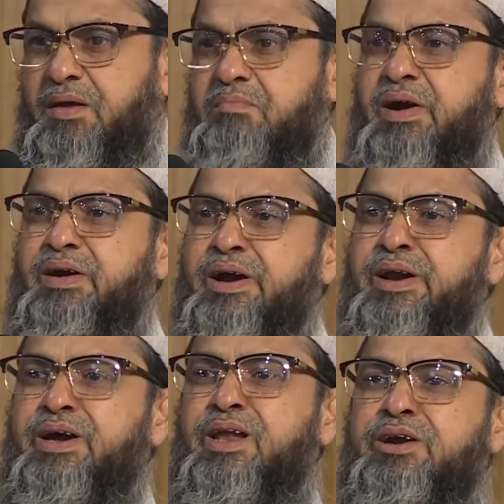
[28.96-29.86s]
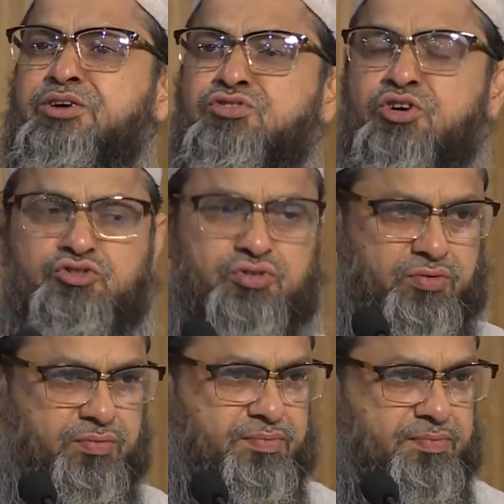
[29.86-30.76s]
but technically it is not true.
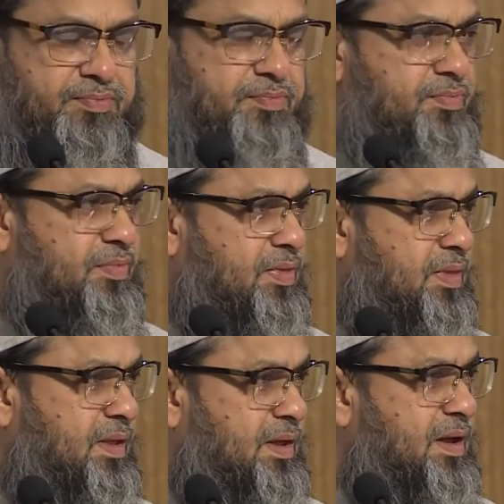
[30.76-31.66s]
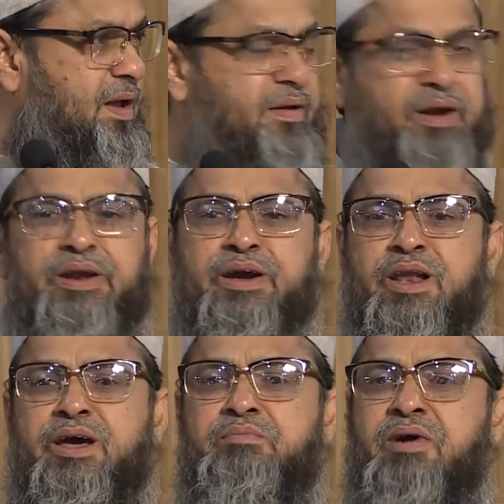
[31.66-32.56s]

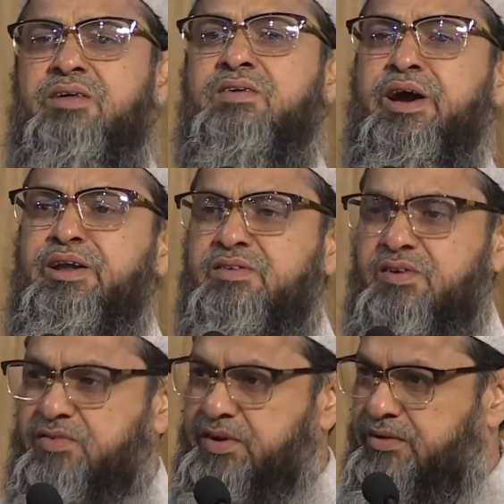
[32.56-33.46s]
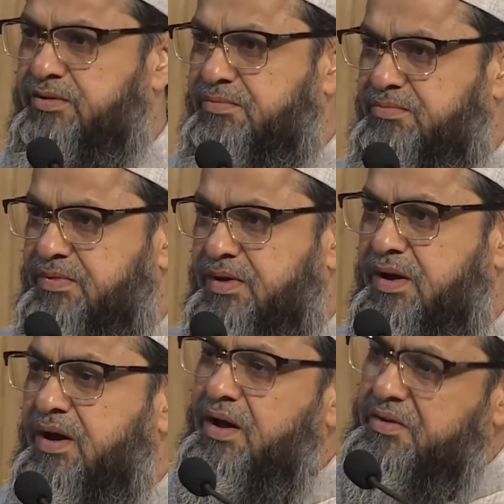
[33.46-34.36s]
Technically, Palestine is a state.
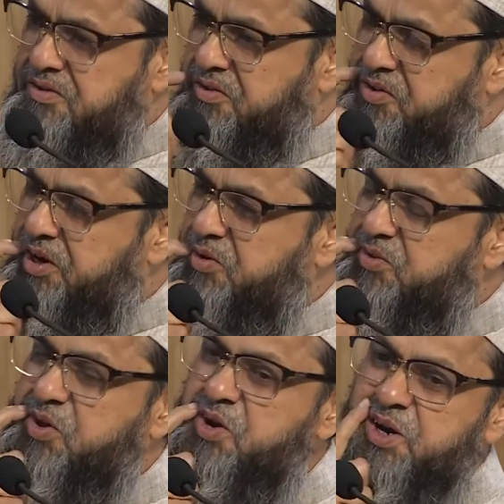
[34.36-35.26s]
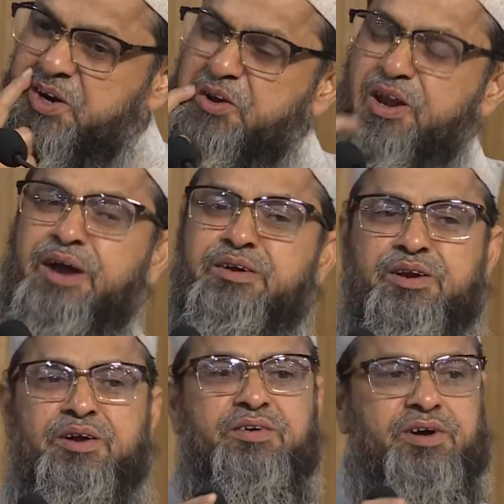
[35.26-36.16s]
This state was created in
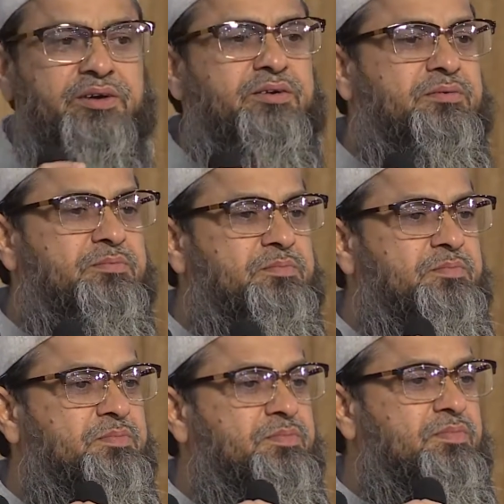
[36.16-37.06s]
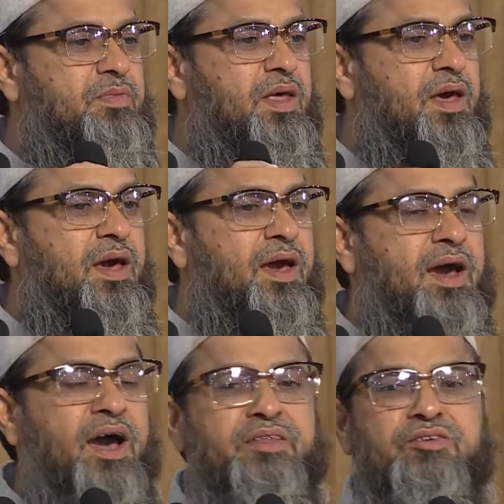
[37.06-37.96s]
1988,
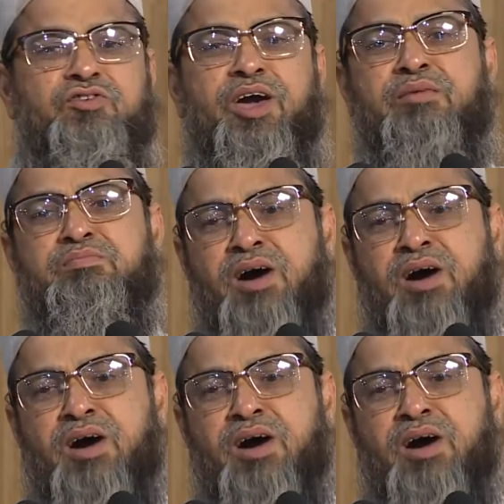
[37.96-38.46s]
and the same